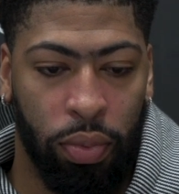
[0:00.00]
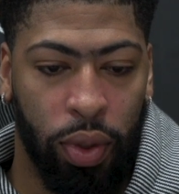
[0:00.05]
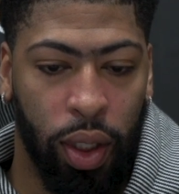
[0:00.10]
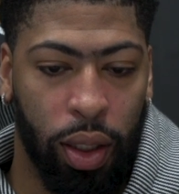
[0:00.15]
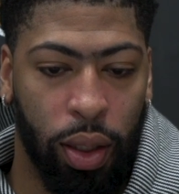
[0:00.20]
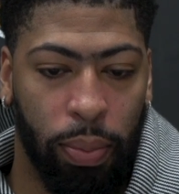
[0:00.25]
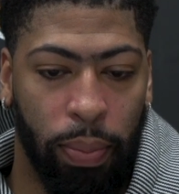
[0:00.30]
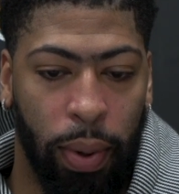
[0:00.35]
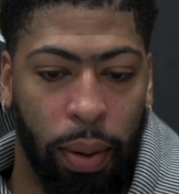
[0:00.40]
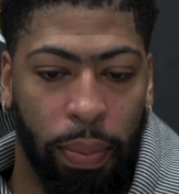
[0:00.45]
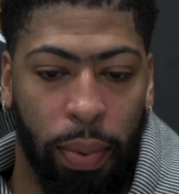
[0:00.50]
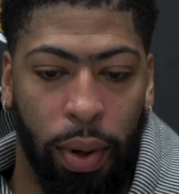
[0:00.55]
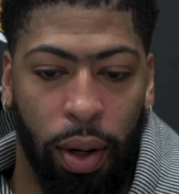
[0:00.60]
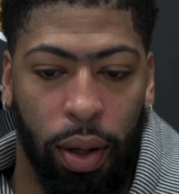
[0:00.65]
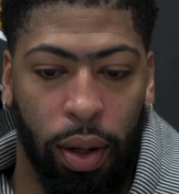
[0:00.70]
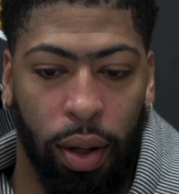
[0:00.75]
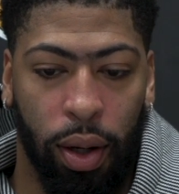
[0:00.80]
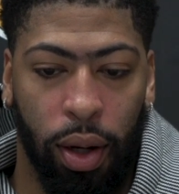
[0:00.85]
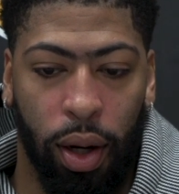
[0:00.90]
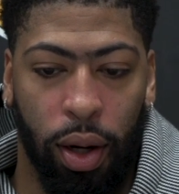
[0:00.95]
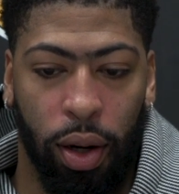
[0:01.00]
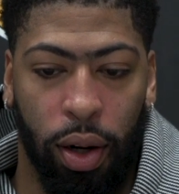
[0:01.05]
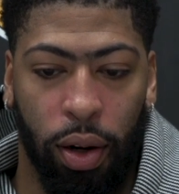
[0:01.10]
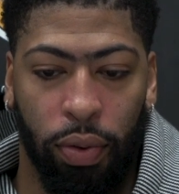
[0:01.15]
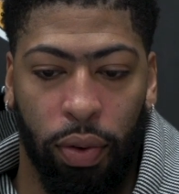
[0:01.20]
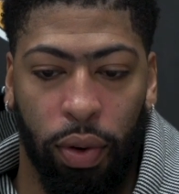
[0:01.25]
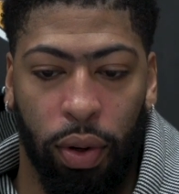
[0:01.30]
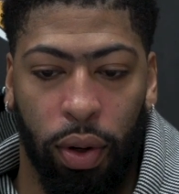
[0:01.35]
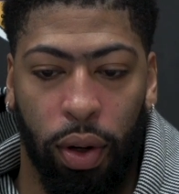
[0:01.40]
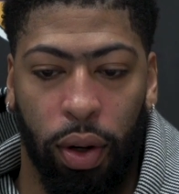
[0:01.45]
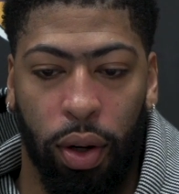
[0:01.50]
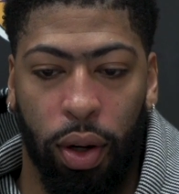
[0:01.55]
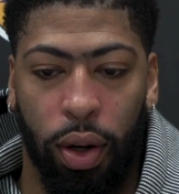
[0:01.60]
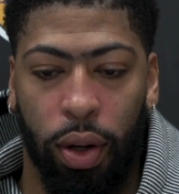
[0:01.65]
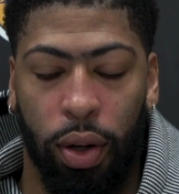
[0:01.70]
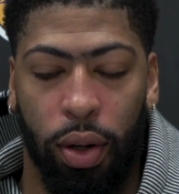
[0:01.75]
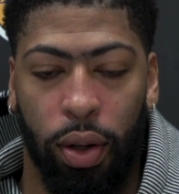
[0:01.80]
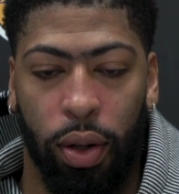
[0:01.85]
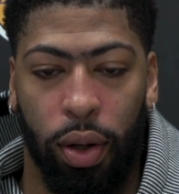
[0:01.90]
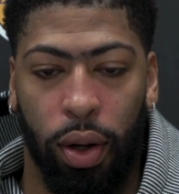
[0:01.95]
just to make me get a different look
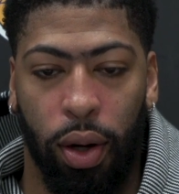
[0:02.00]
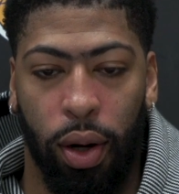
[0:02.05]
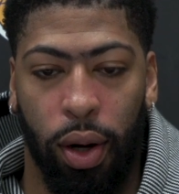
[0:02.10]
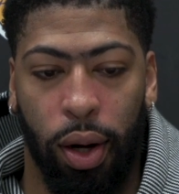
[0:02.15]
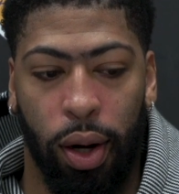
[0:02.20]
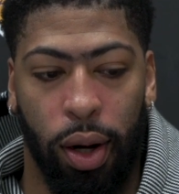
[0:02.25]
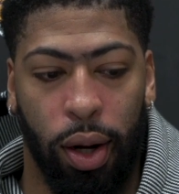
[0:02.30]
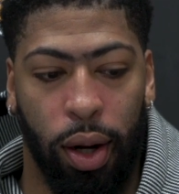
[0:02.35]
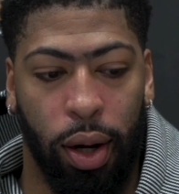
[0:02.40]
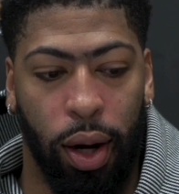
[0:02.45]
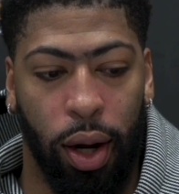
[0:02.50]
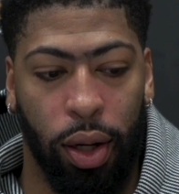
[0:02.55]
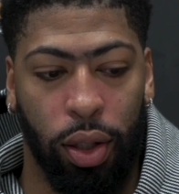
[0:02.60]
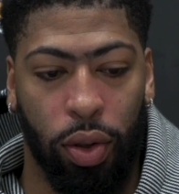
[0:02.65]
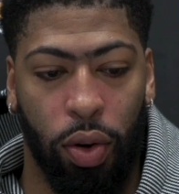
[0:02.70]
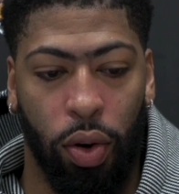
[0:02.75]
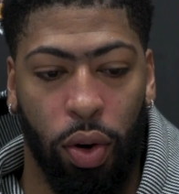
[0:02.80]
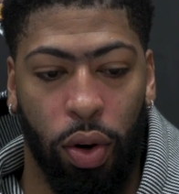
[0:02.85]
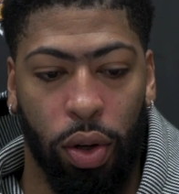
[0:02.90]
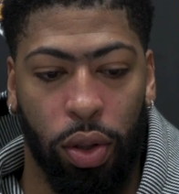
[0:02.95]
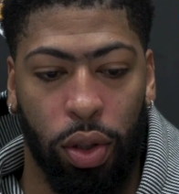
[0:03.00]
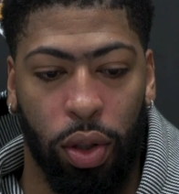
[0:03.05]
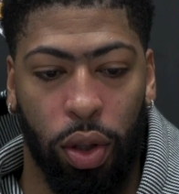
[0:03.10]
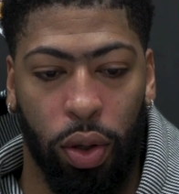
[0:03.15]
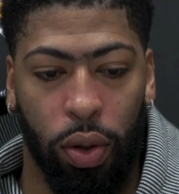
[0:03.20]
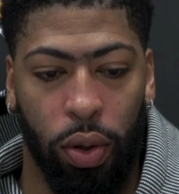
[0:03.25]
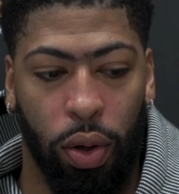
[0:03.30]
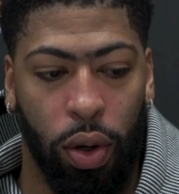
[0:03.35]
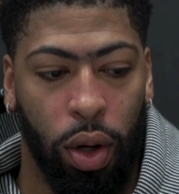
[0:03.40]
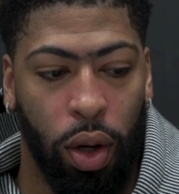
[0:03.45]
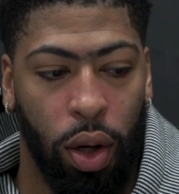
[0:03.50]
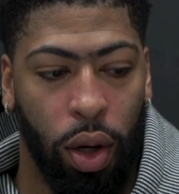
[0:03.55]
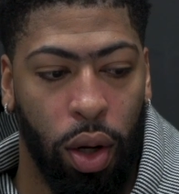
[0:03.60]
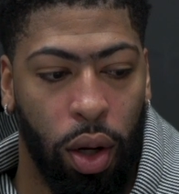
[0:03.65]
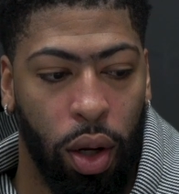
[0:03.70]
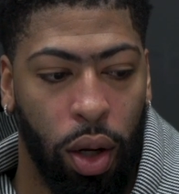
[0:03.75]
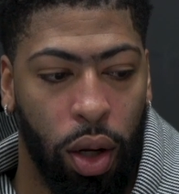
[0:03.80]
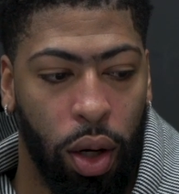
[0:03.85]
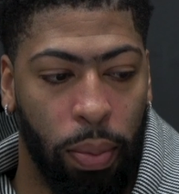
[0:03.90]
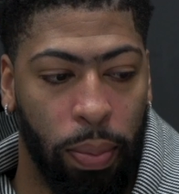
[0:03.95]
uh, and not score. So
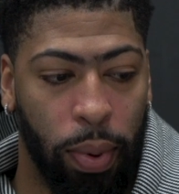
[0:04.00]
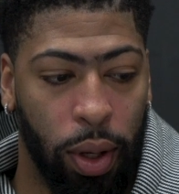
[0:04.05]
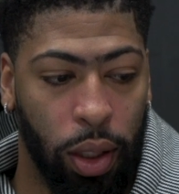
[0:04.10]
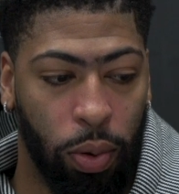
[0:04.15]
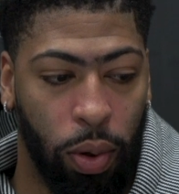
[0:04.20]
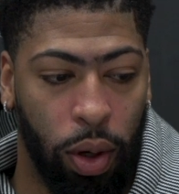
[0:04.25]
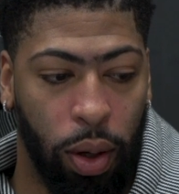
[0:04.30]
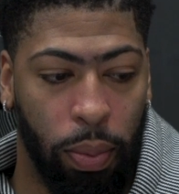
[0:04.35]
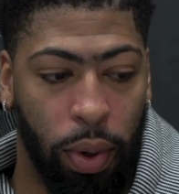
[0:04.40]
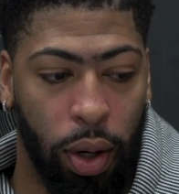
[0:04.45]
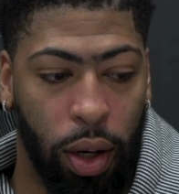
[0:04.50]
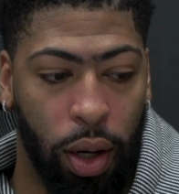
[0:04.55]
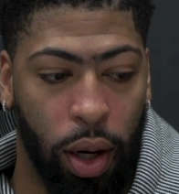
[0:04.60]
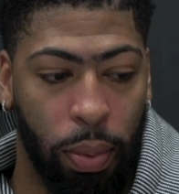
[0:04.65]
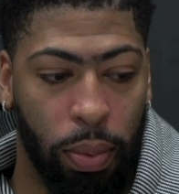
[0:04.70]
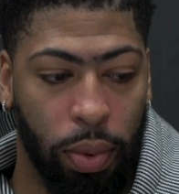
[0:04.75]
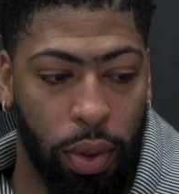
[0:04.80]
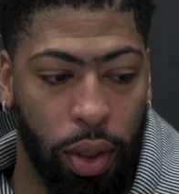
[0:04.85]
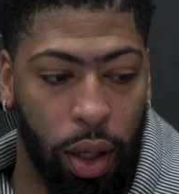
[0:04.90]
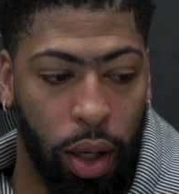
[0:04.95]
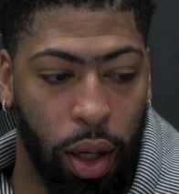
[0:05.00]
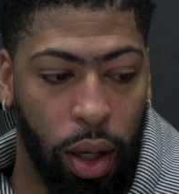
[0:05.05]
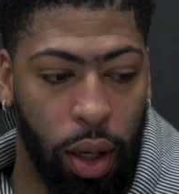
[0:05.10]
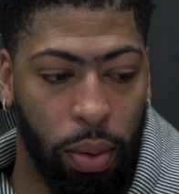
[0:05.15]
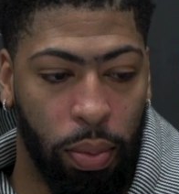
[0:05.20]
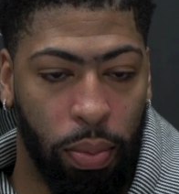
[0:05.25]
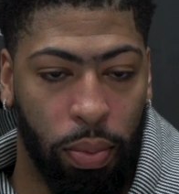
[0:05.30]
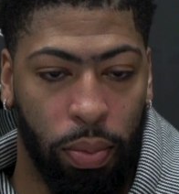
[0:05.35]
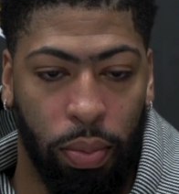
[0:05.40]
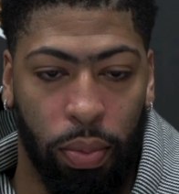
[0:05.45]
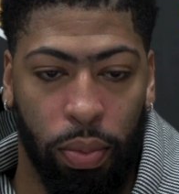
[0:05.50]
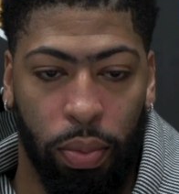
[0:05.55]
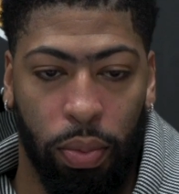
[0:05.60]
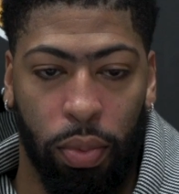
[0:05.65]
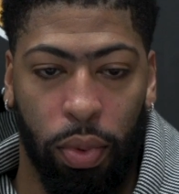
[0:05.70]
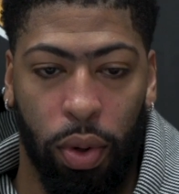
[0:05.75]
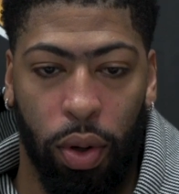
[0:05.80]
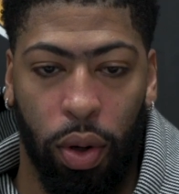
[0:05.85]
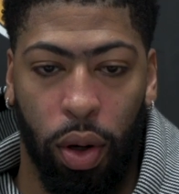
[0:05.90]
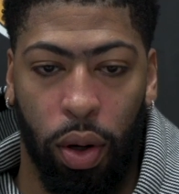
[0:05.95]
the best way to be the double team,
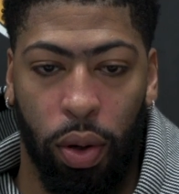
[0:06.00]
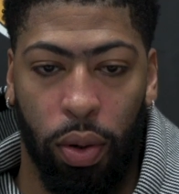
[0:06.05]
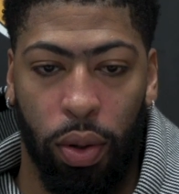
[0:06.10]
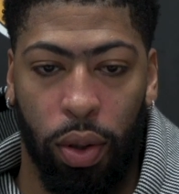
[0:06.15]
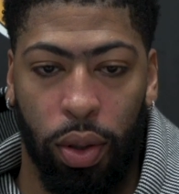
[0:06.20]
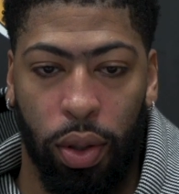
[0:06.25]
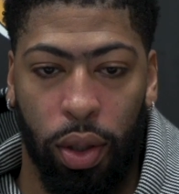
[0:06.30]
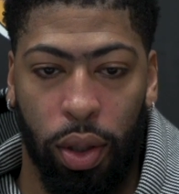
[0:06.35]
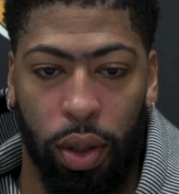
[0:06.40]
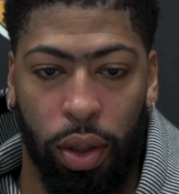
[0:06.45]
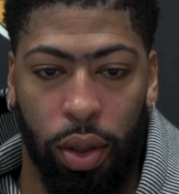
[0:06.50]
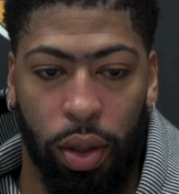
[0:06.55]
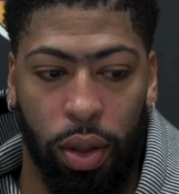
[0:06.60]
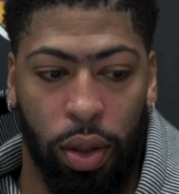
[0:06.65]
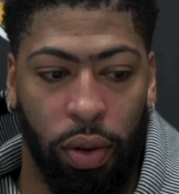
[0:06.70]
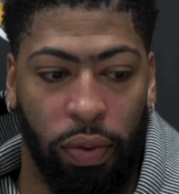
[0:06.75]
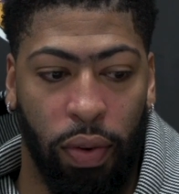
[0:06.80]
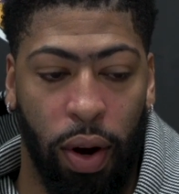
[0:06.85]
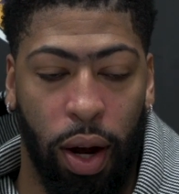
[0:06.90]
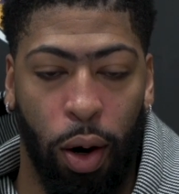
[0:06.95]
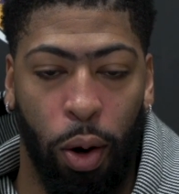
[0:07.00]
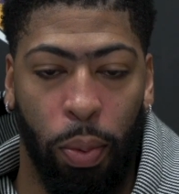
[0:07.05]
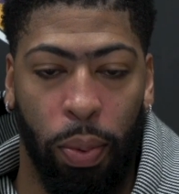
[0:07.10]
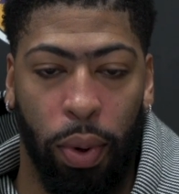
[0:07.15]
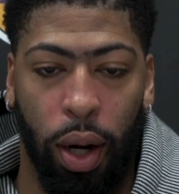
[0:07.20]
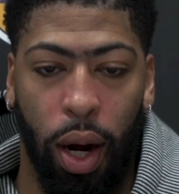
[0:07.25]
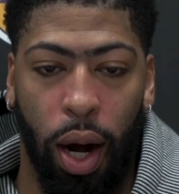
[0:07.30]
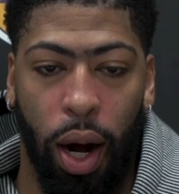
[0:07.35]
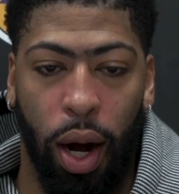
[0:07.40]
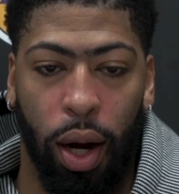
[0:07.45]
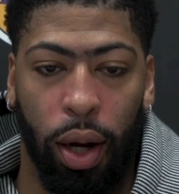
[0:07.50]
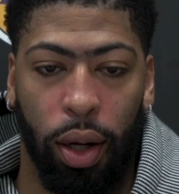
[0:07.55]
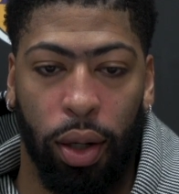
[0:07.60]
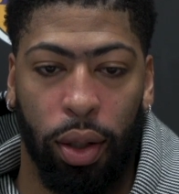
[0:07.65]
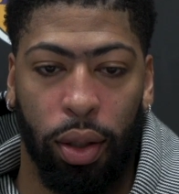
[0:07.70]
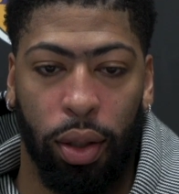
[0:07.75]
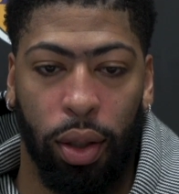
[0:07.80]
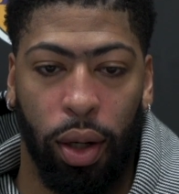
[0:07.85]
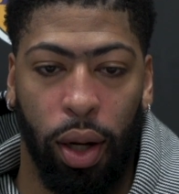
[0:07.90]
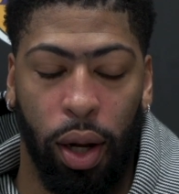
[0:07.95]
you know, is, is to find an open guy,
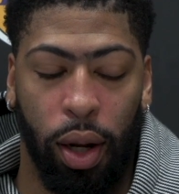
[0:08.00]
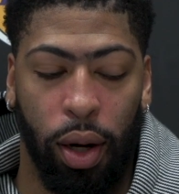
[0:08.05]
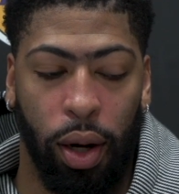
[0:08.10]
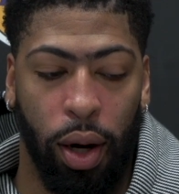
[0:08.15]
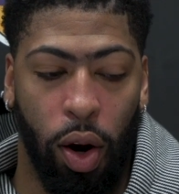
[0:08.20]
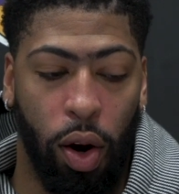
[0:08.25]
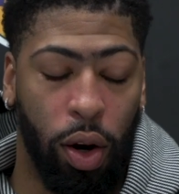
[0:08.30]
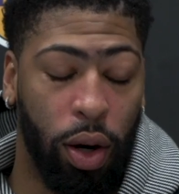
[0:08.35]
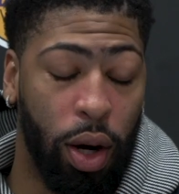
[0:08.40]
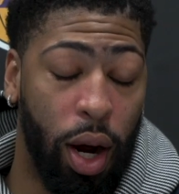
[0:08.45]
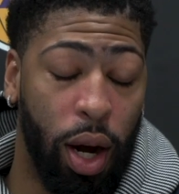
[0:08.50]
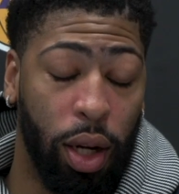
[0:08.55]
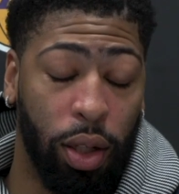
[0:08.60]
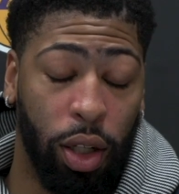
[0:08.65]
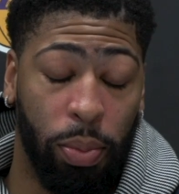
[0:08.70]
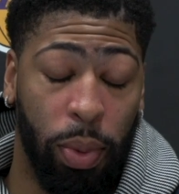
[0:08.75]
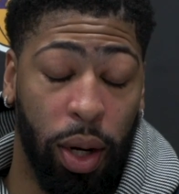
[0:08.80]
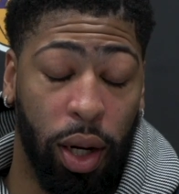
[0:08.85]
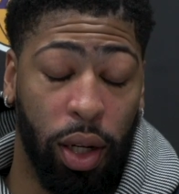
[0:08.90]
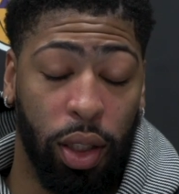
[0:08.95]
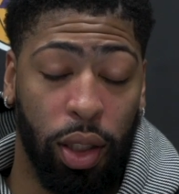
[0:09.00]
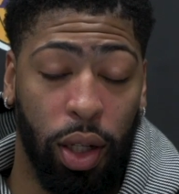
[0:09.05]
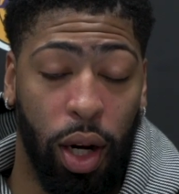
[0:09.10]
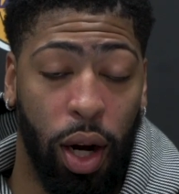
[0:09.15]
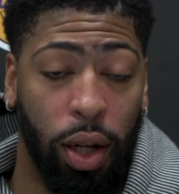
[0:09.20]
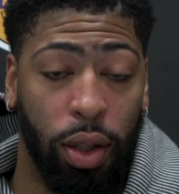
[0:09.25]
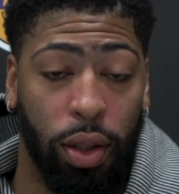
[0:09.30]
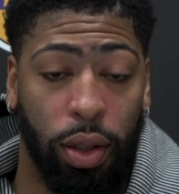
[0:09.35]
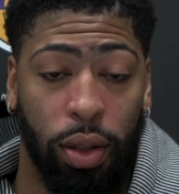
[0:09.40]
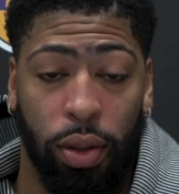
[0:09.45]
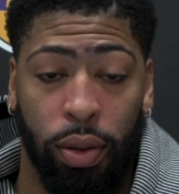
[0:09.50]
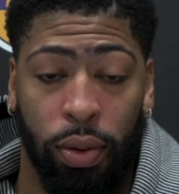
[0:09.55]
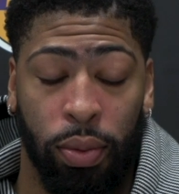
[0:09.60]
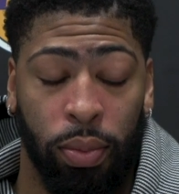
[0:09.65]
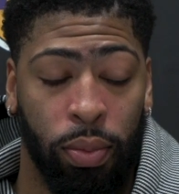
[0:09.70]
and our guys are making shots.